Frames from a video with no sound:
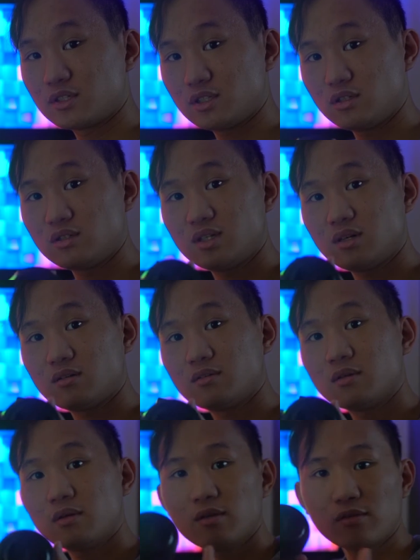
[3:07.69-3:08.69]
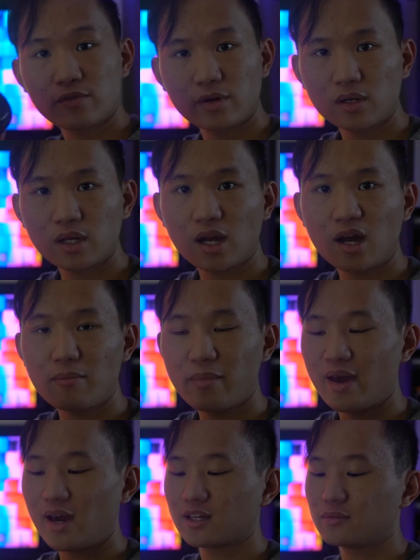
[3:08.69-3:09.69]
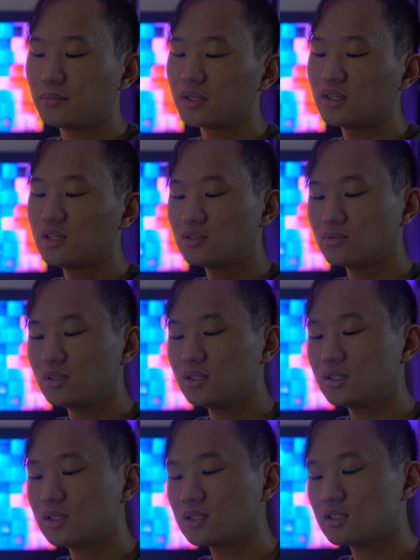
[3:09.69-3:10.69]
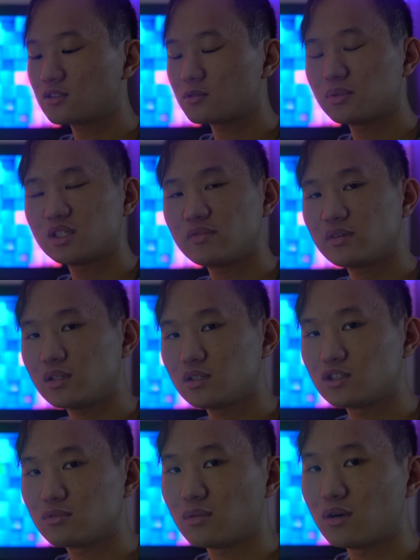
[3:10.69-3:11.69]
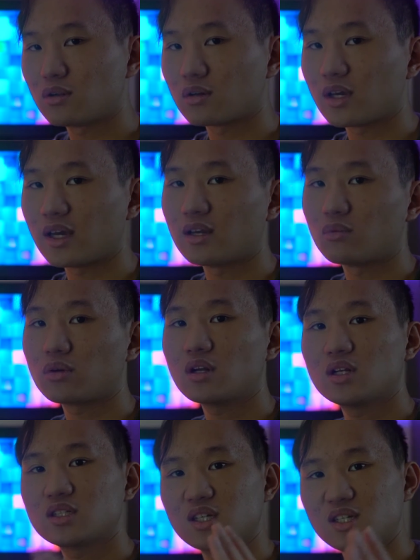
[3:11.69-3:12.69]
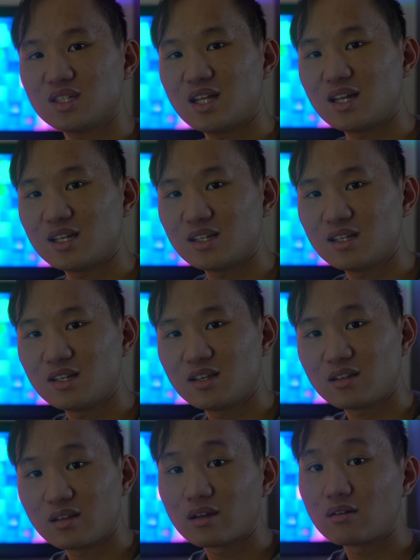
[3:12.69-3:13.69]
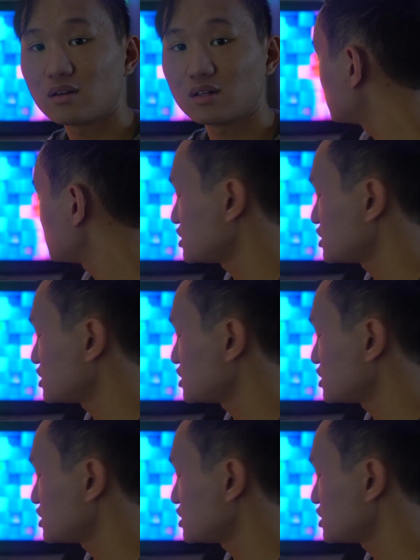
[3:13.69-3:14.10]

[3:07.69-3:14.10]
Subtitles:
as you can tell, fairly compact, but this one is specifically smaller, and we're going to discuss that later on.